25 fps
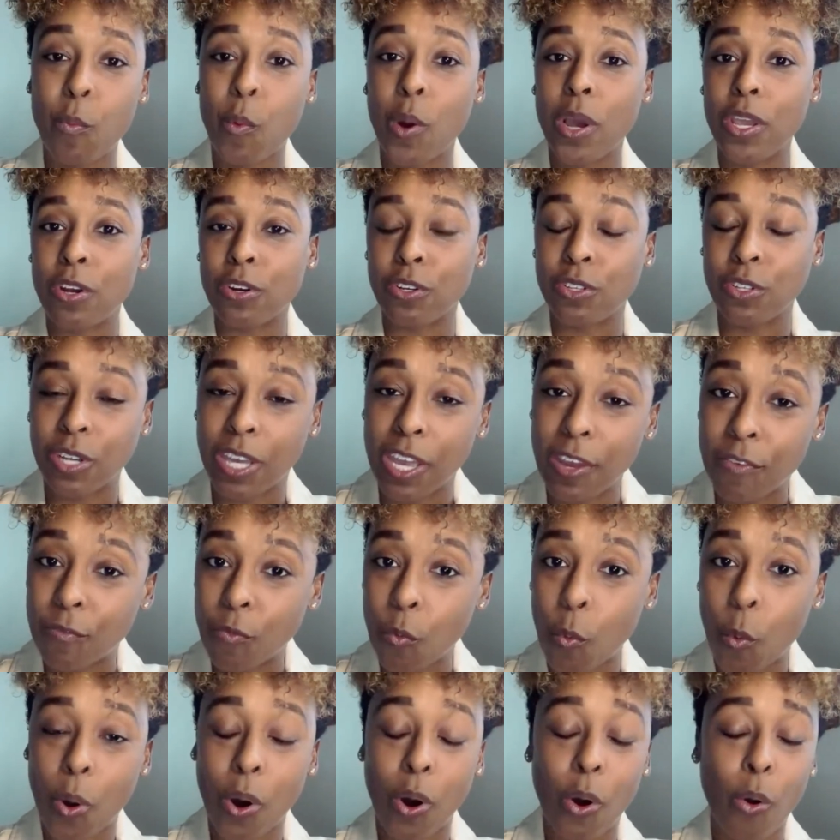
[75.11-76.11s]
what you're looking
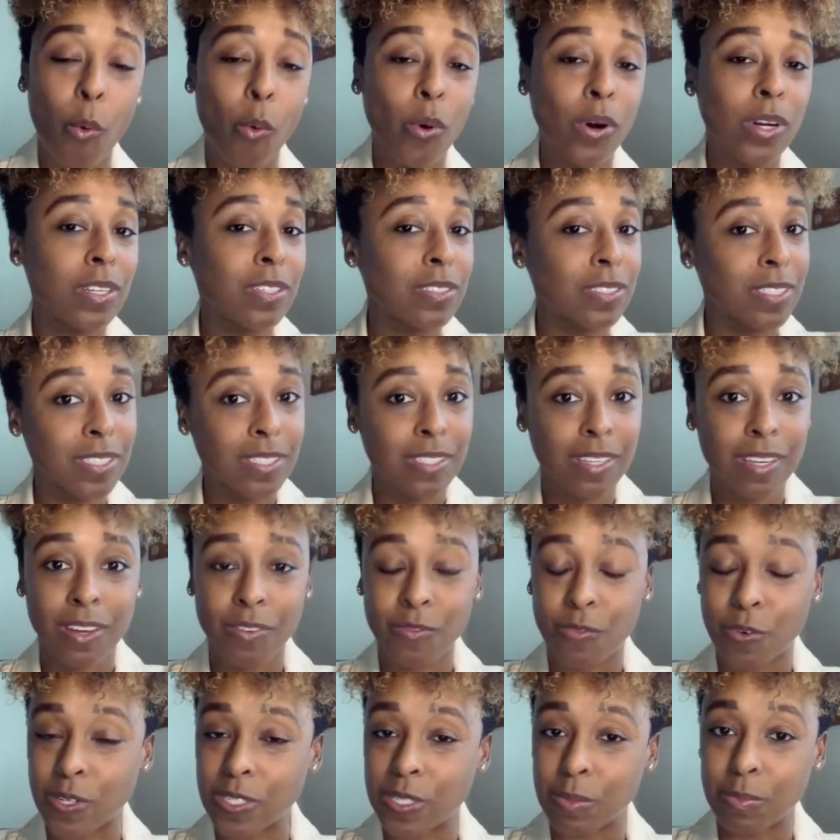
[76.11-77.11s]
for, or you're just looking
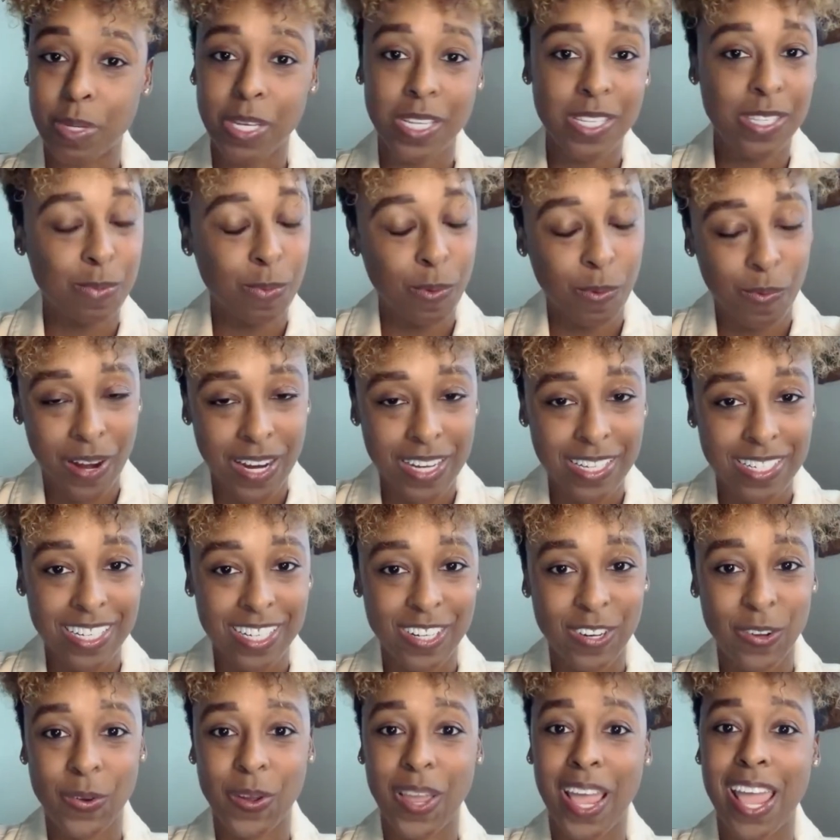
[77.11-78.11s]
for some
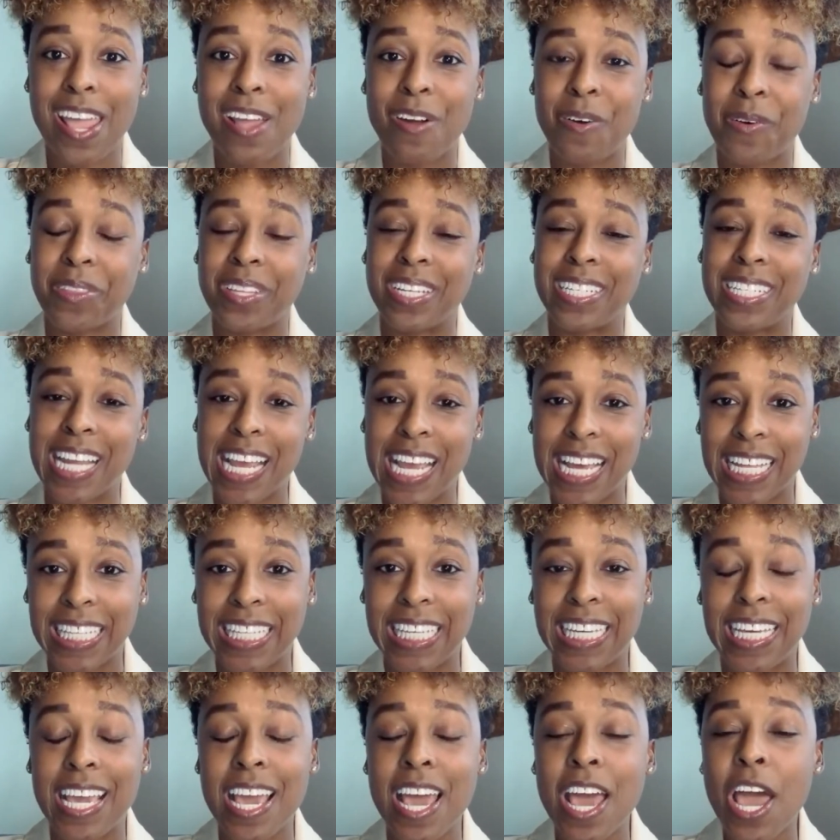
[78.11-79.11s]
inspiration, okay, on the
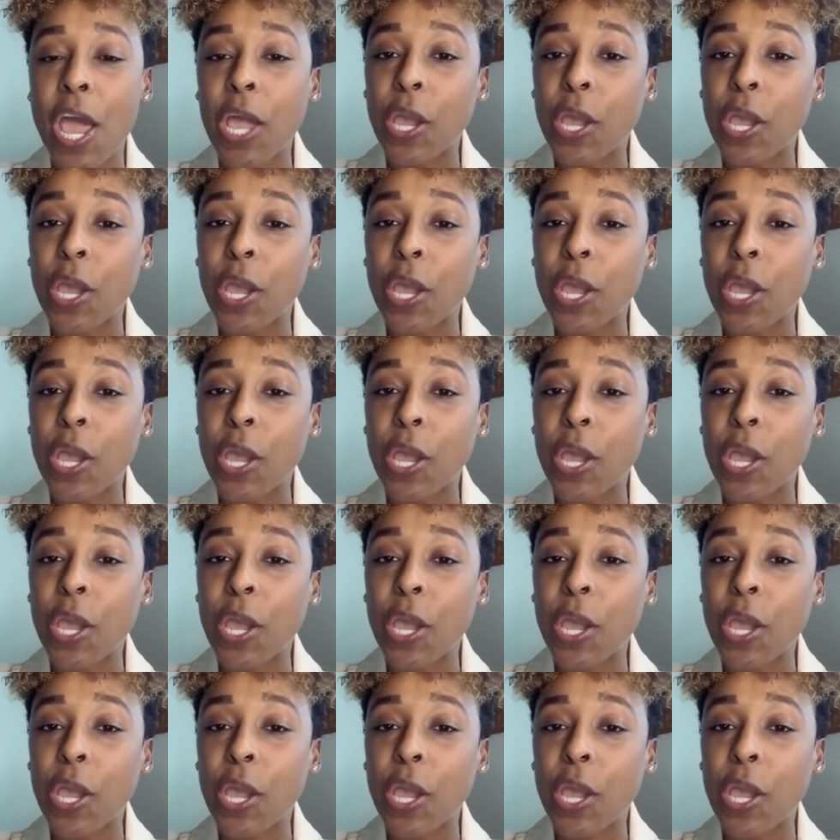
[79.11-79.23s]
daily,